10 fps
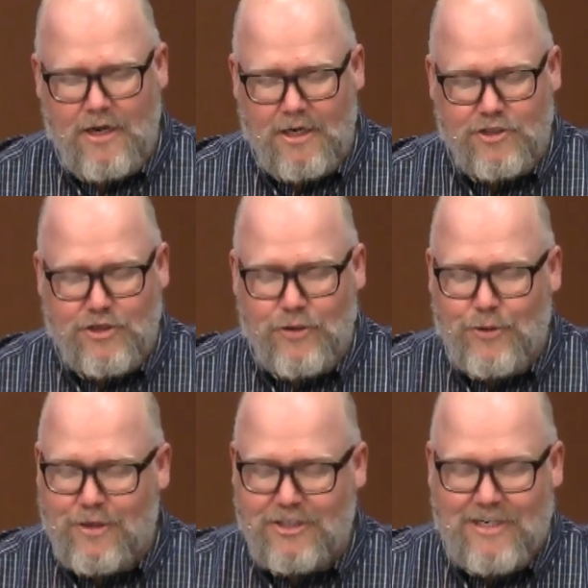a
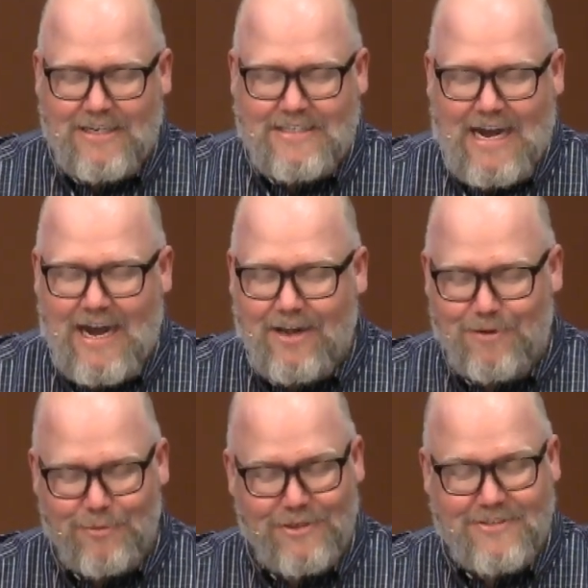Jew, a Gentile,
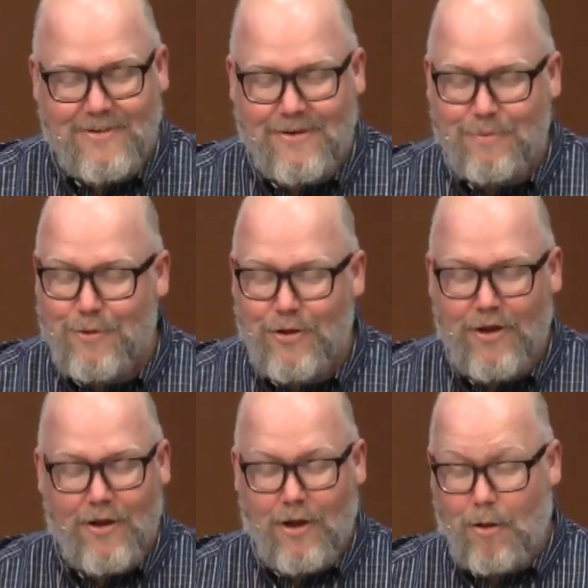a Muslim,
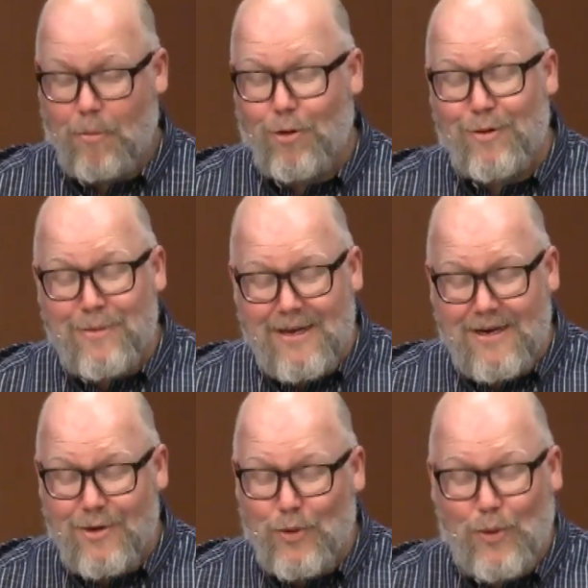a
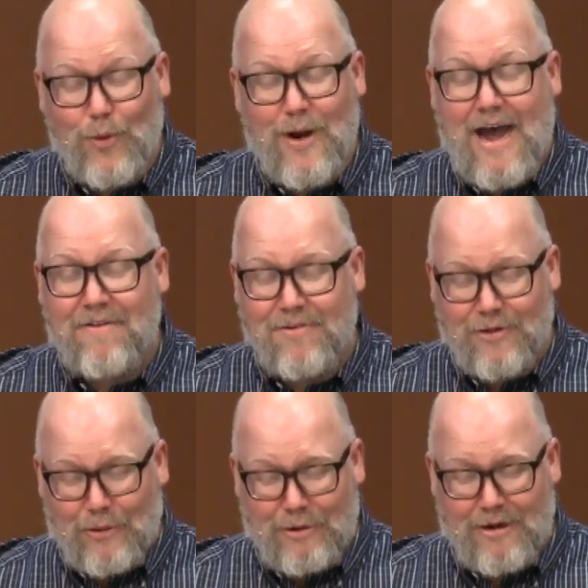Mormon, whoever,
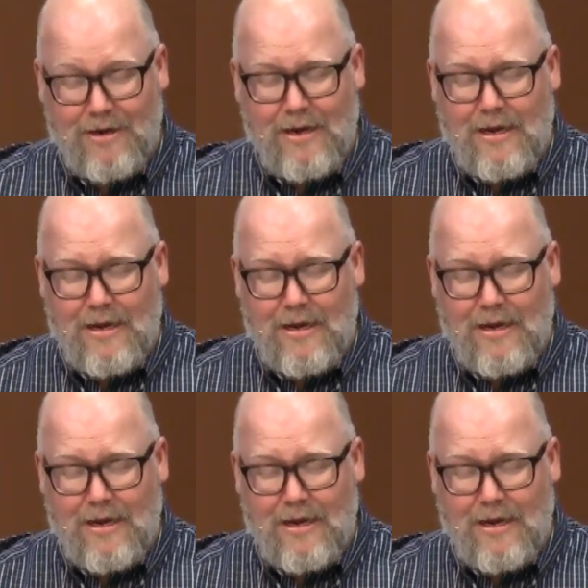Lord.